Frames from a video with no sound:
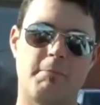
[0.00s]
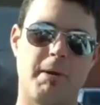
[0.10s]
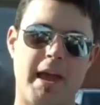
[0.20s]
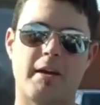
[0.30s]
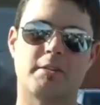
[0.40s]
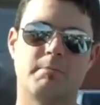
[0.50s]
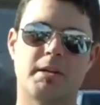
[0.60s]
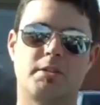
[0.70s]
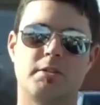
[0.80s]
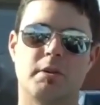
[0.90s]
You're not having to pay
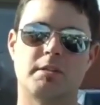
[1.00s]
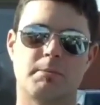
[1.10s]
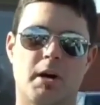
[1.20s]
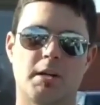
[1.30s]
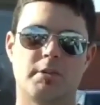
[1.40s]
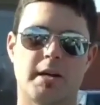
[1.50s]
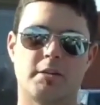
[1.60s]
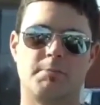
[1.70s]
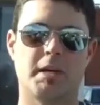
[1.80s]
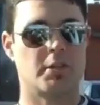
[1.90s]
out as much to
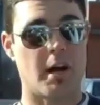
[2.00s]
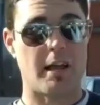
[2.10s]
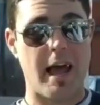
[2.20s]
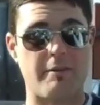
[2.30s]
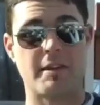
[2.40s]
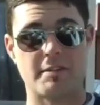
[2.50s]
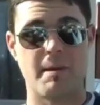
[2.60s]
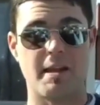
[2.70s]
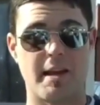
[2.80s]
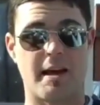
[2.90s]
subcontractors because you're not
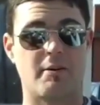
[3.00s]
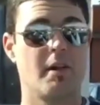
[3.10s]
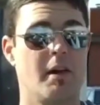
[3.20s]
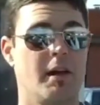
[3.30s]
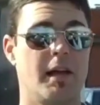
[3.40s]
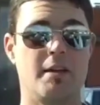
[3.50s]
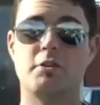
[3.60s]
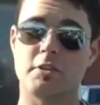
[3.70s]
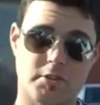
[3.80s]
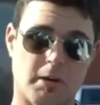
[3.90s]
having as many now,
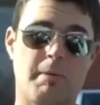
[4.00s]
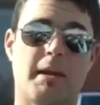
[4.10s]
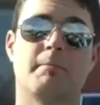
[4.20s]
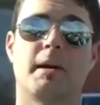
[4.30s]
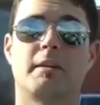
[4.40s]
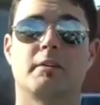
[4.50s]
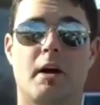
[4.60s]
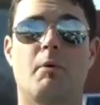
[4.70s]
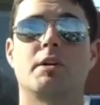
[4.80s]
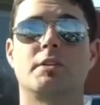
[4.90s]
and you can start making
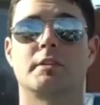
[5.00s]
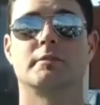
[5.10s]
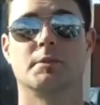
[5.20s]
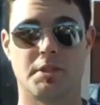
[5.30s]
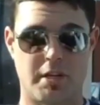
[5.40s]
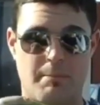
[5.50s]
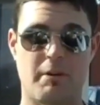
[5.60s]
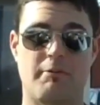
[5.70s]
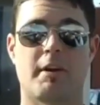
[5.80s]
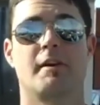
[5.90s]
money lot washing with
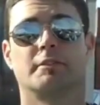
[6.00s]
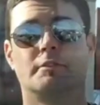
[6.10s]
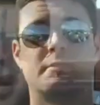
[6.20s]
the Shamorific.